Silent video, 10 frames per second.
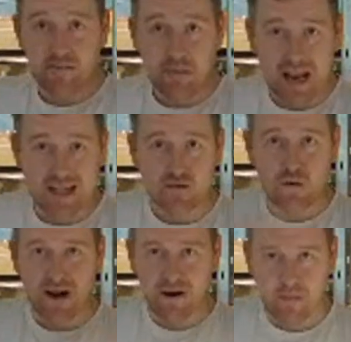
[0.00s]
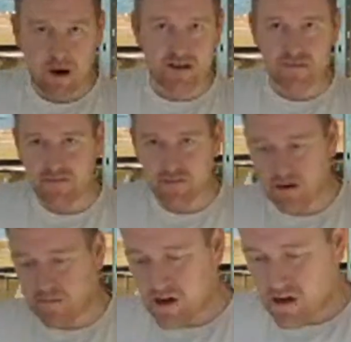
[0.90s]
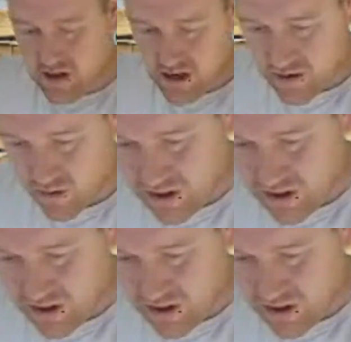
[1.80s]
plants, where I buy them from and all